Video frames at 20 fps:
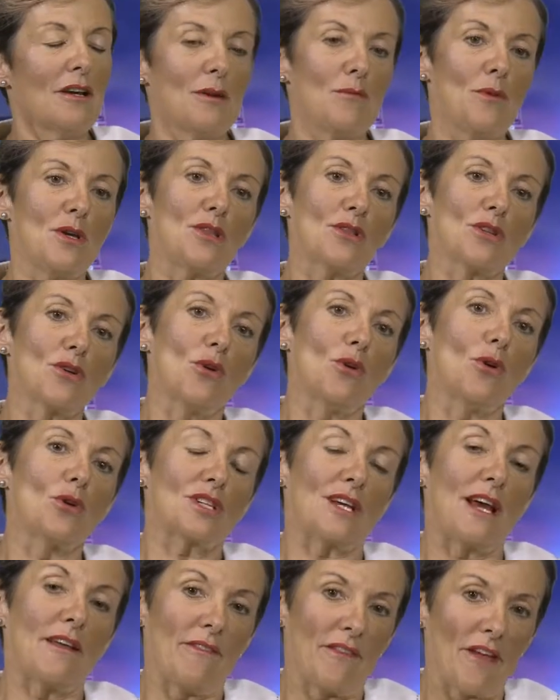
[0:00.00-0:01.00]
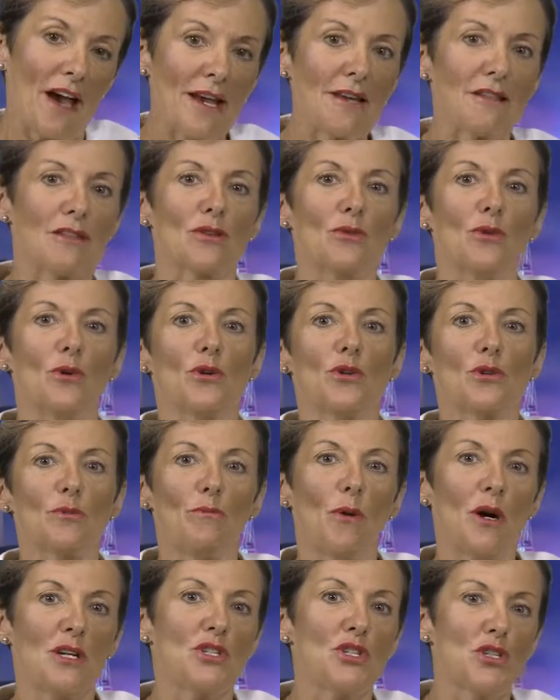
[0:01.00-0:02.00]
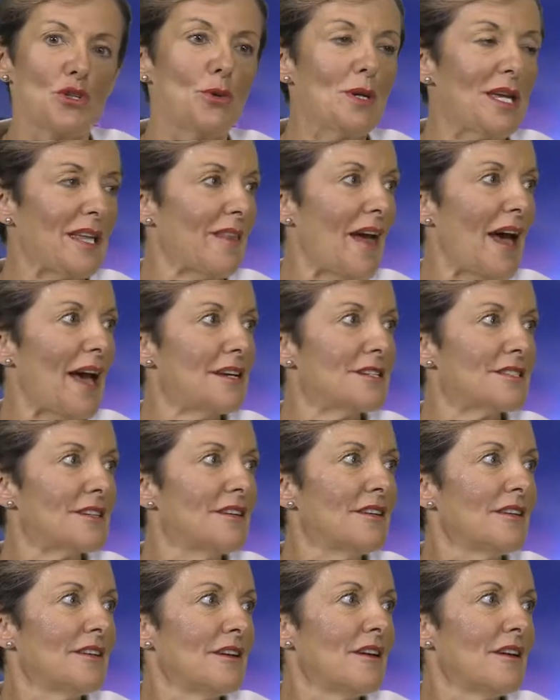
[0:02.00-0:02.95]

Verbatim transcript: And we thought, and they thought, by doing that,